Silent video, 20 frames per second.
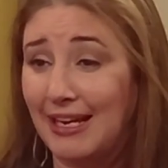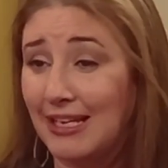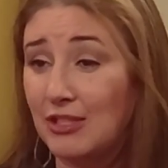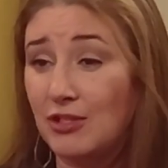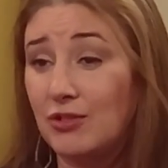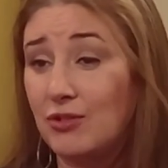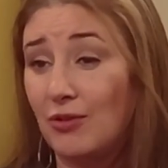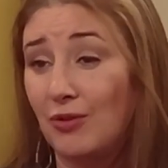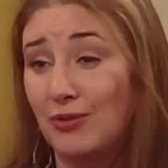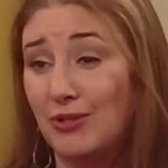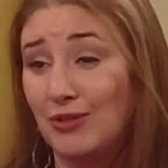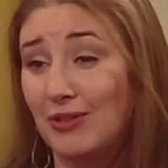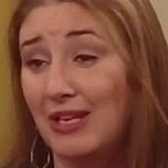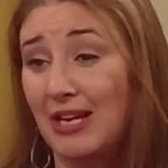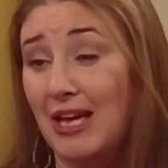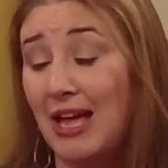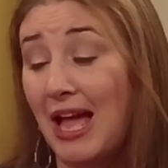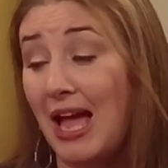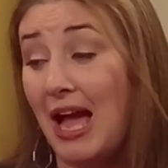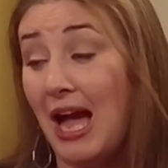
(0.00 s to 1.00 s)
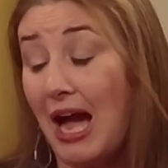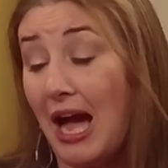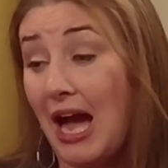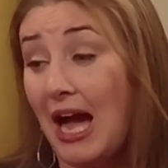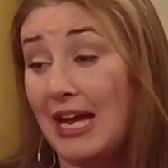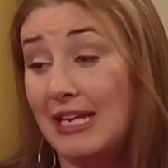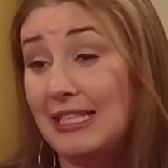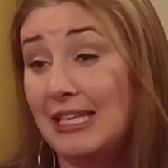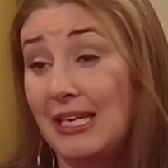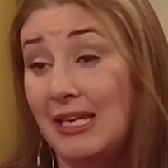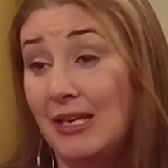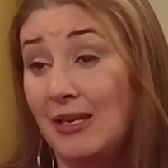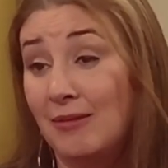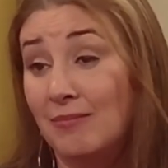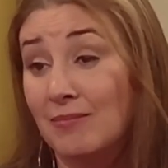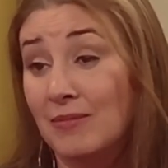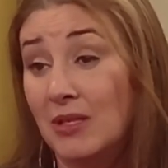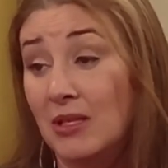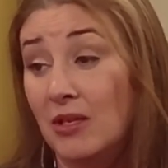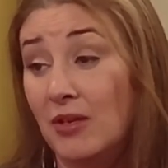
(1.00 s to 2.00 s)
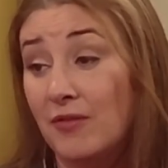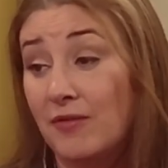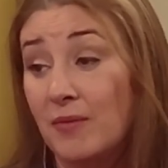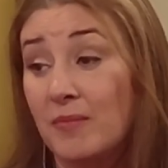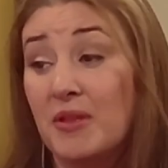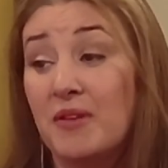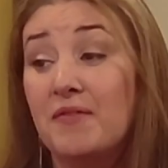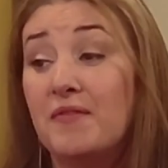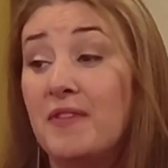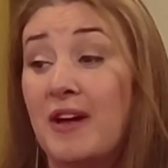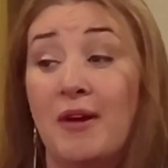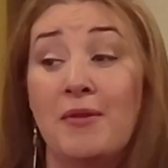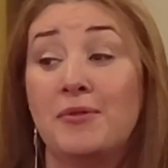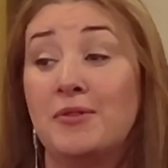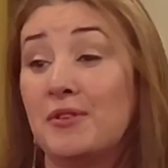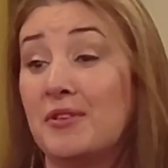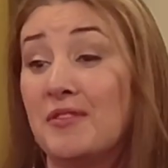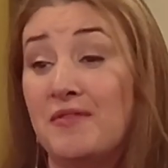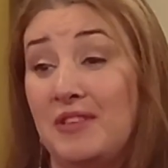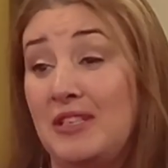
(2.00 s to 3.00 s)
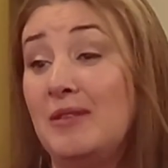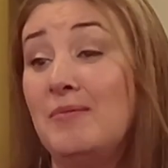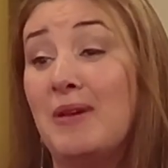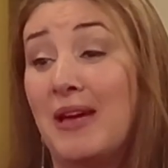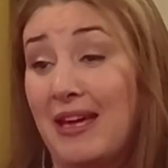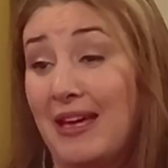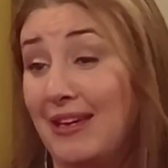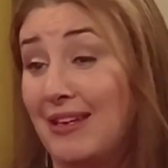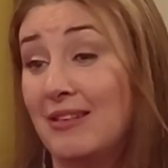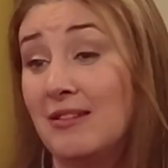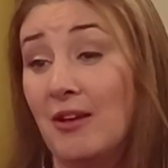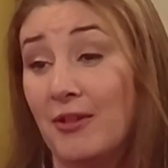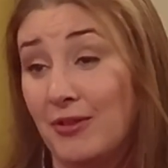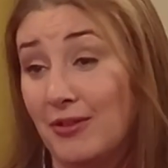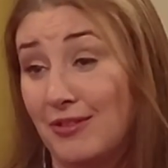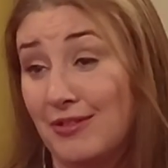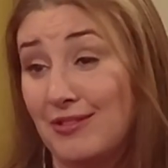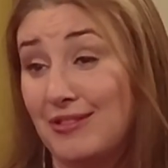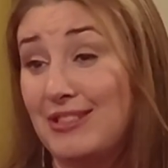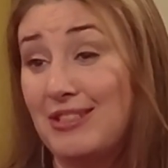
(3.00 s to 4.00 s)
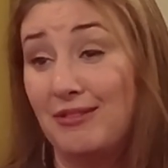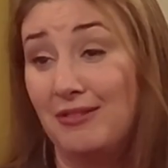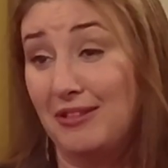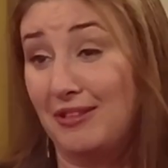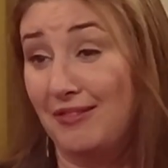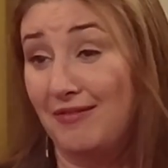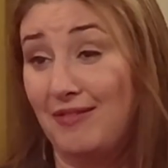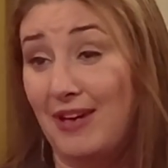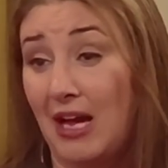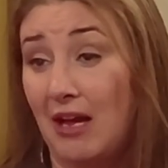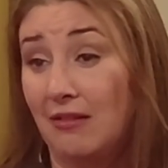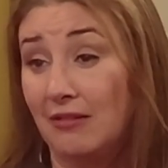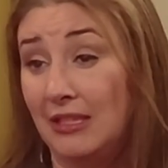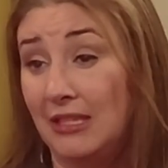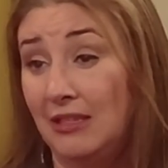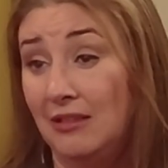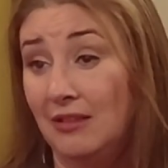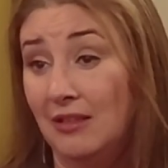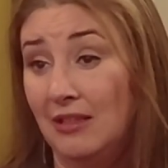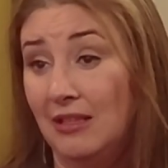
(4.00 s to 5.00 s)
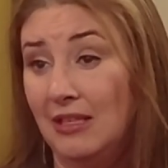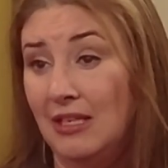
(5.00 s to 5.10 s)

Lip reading: I just told you that I came from the founder of eBay, another Silicon Valley